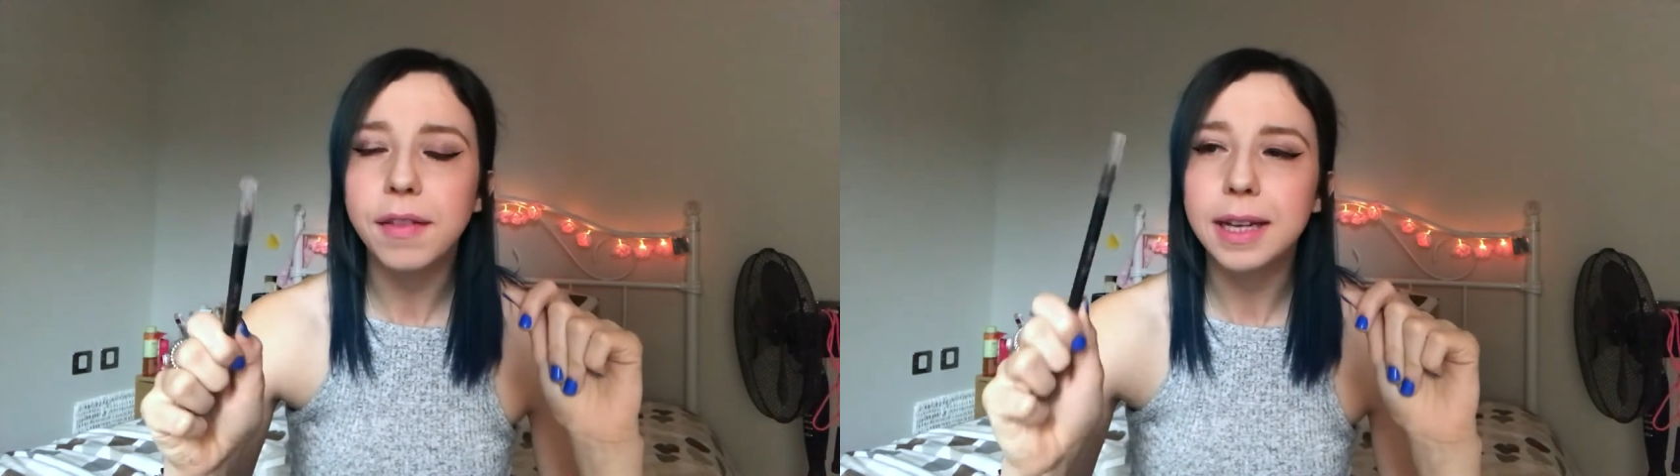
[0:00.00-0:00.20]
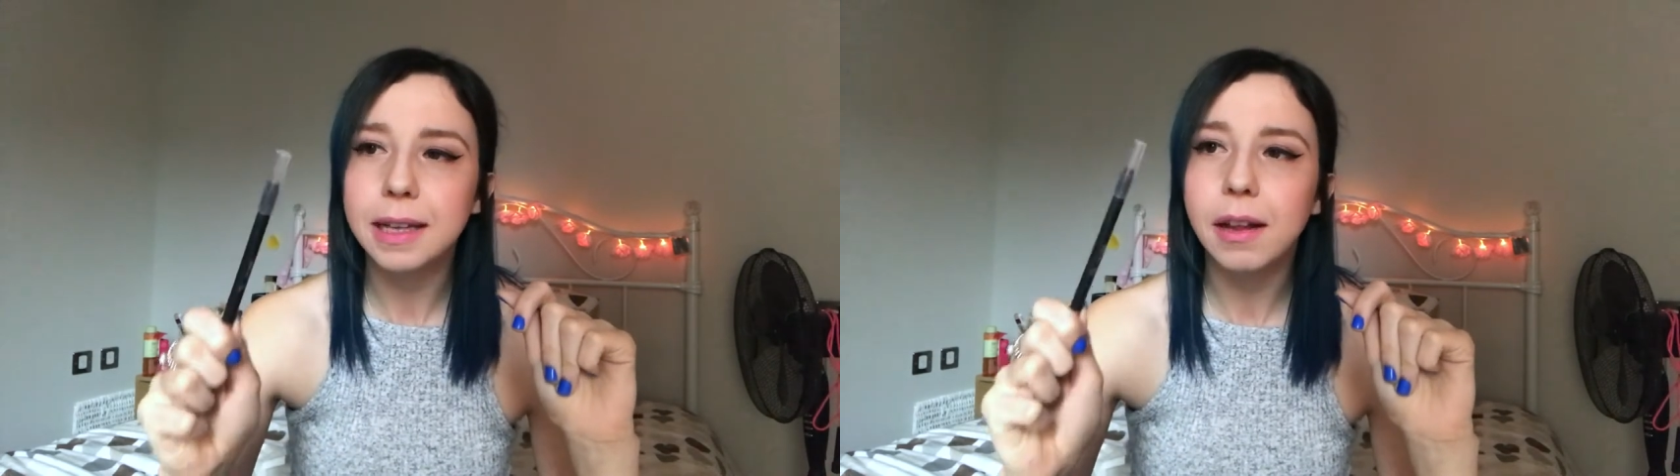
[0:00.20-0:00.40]

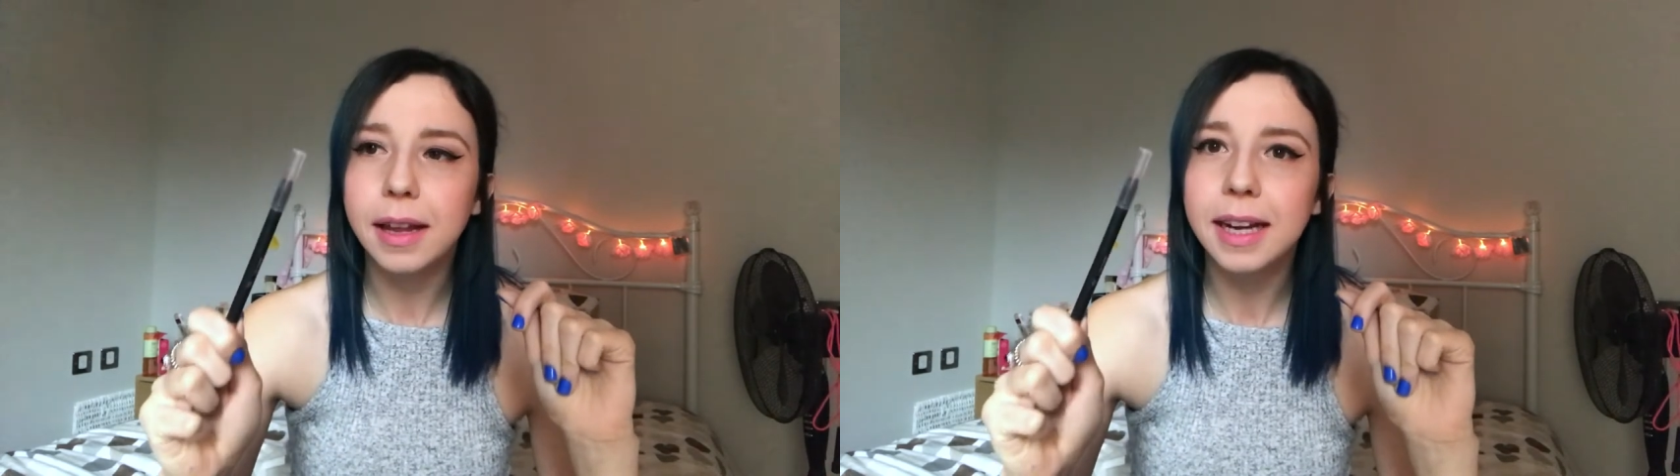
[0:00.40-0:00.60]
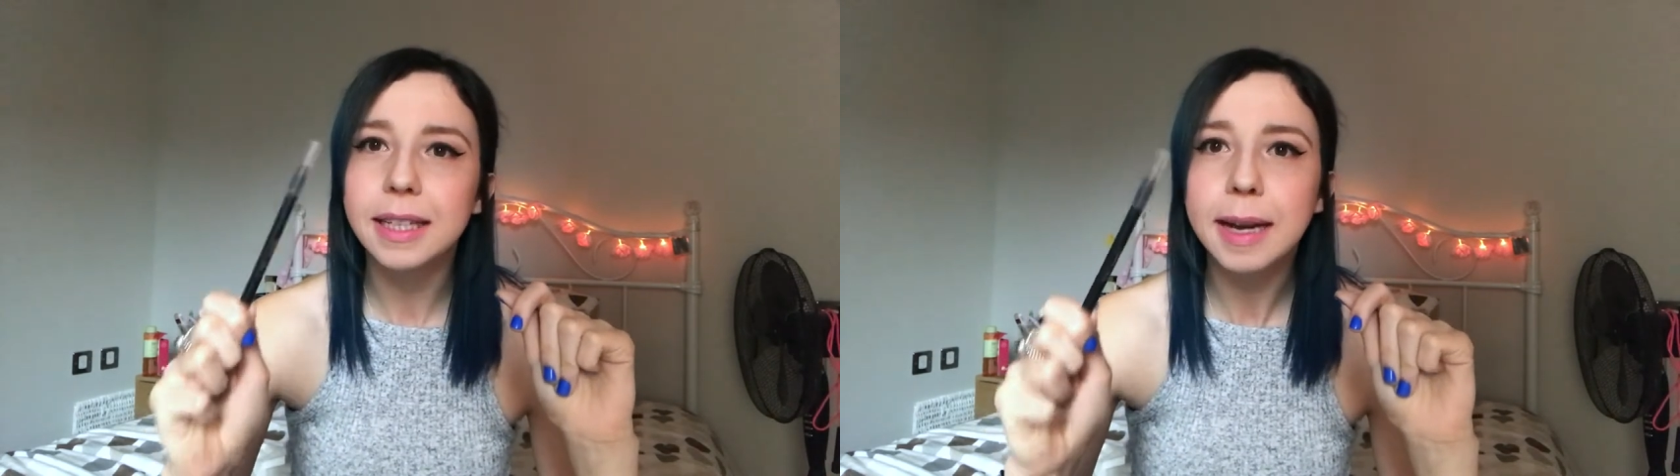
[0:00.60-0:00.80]
they sell
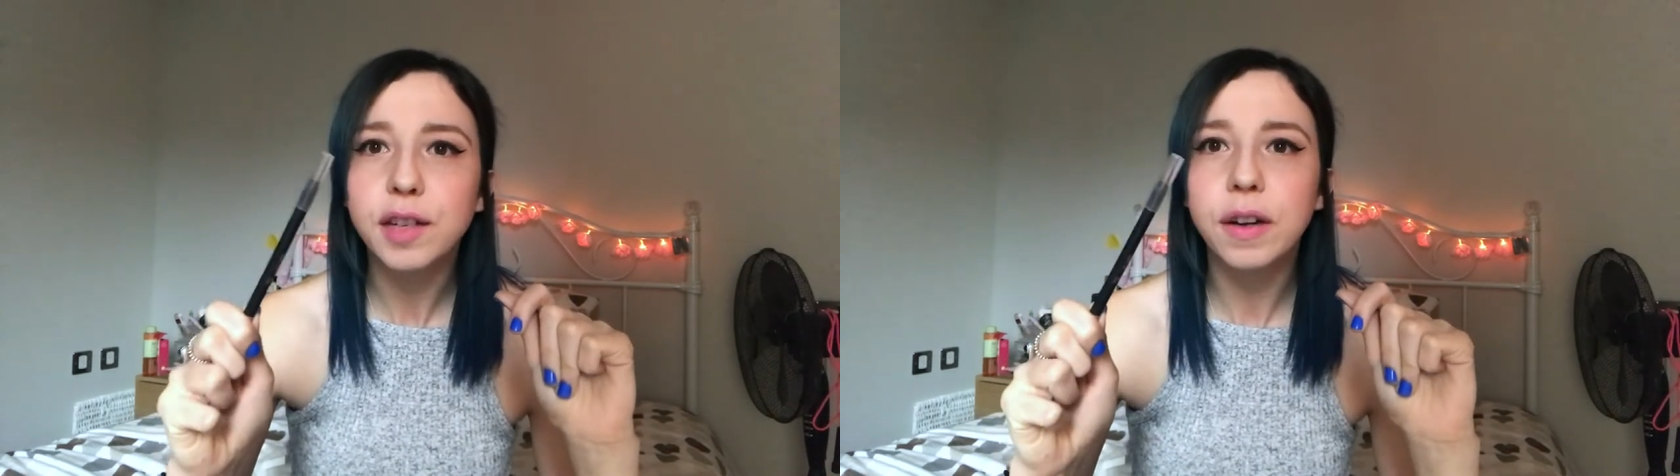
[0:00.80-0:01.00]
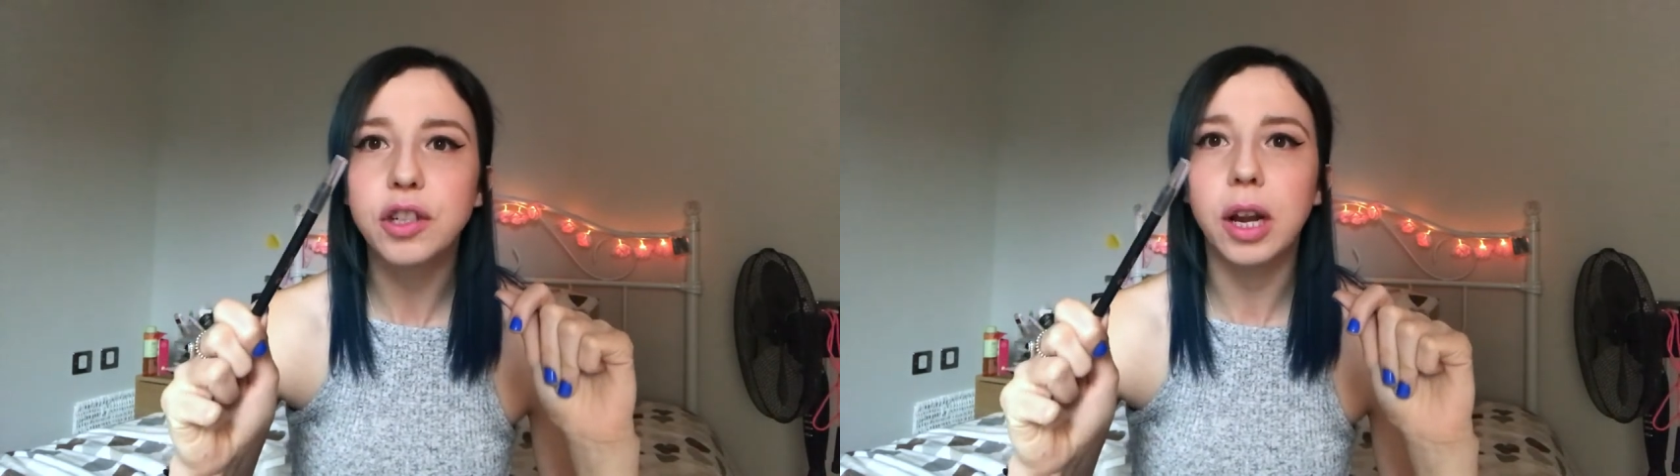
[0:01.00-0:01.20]
these
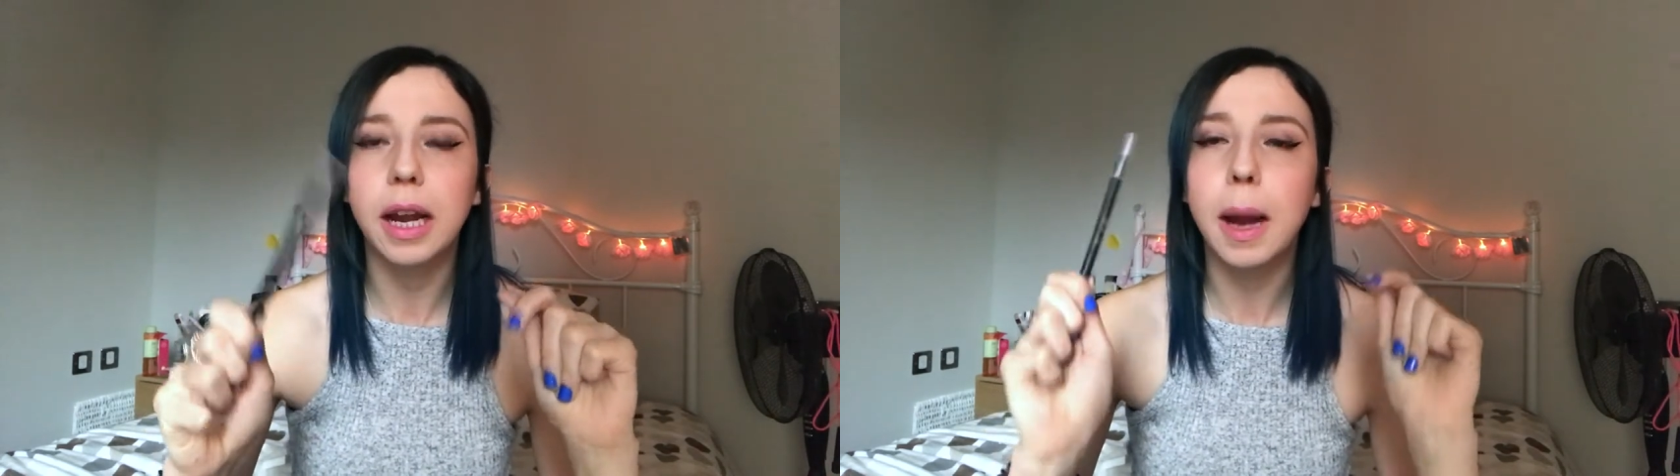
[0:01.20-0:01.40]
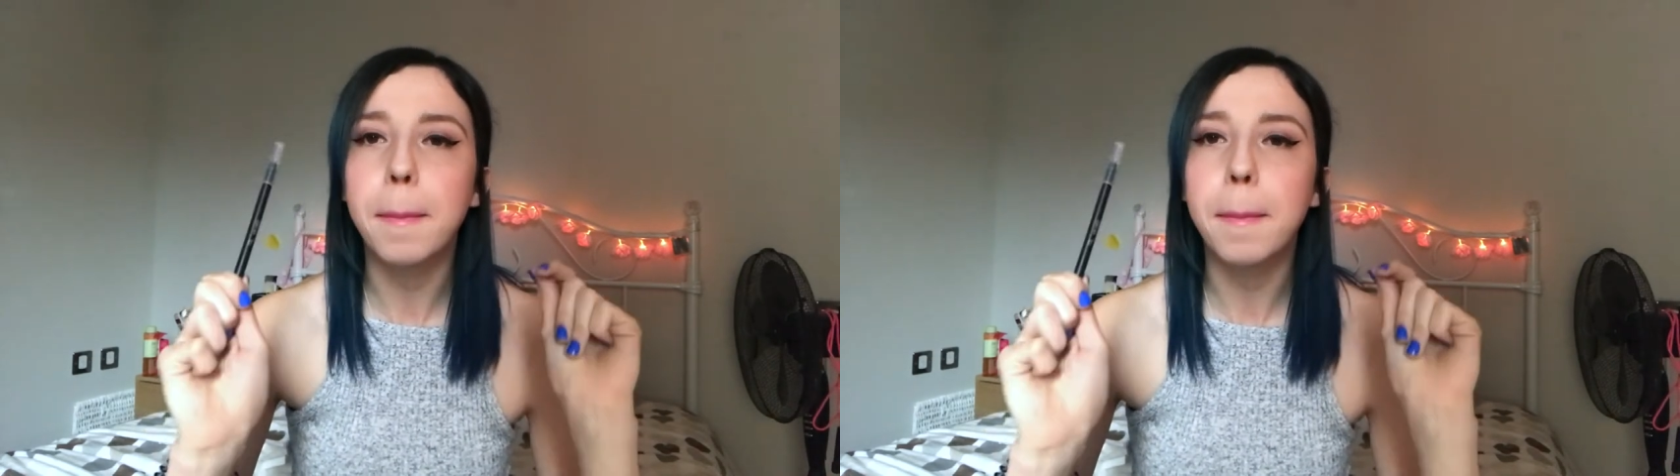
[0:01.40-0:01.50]
individually,